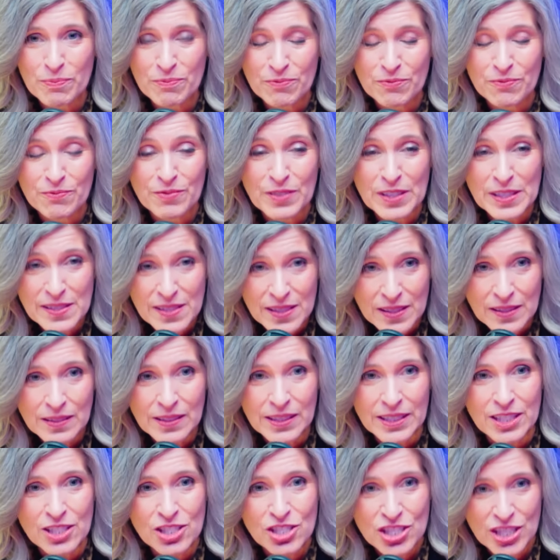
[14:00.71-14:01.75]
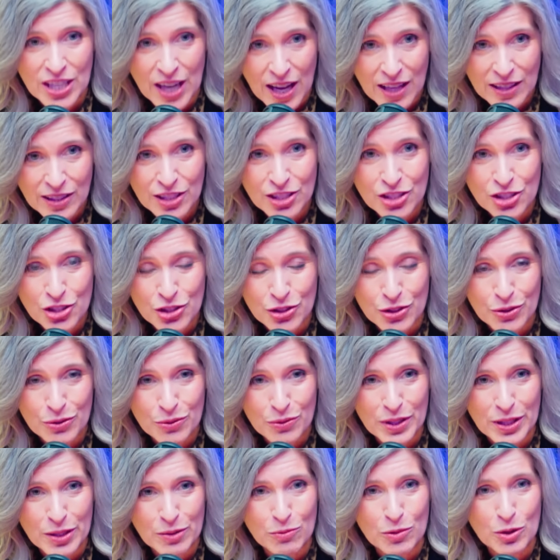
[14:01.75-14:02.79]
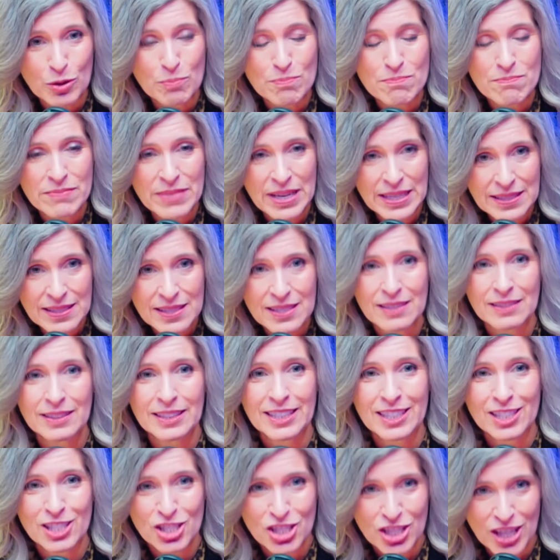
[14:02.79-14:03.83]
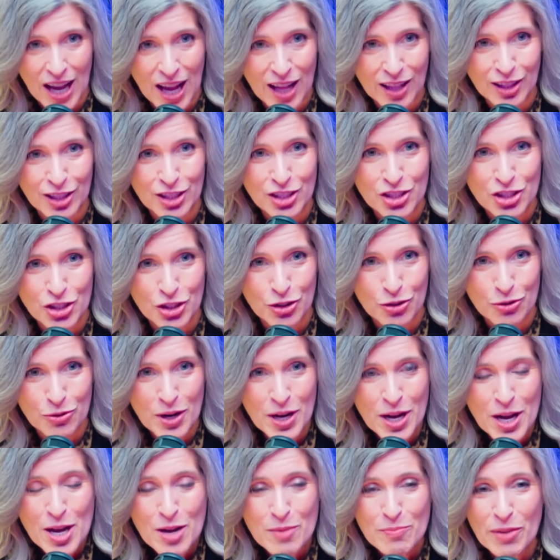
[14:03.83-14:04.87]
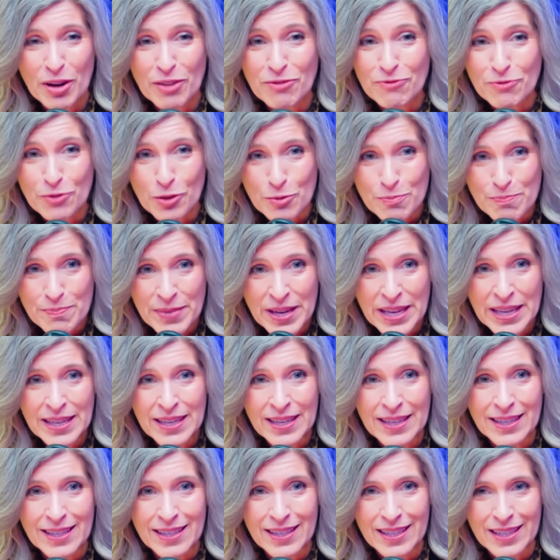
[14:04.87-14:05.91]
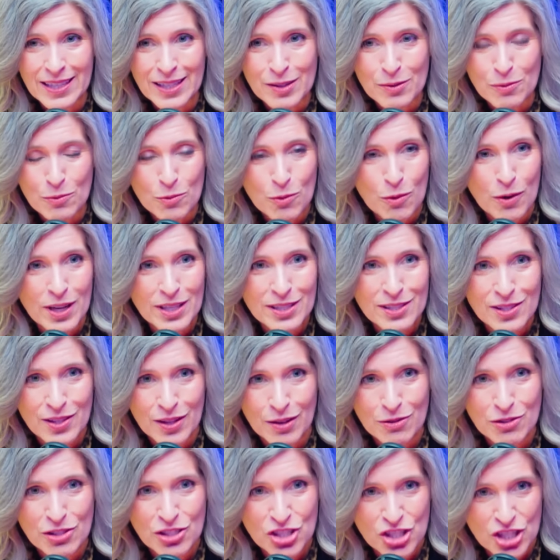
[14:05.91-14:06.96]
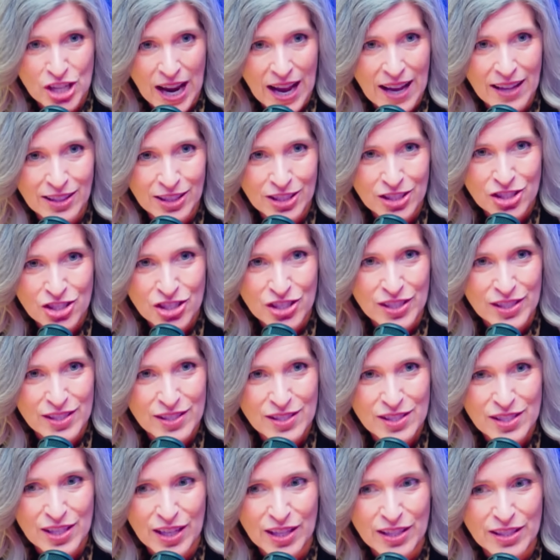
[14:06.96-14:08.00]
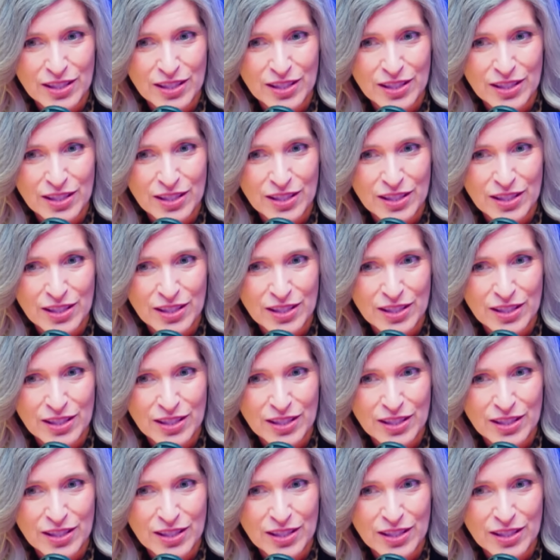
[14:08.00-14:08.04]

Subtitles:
physically challenge you. It will mentally challenge you. But for me, it was those challenges.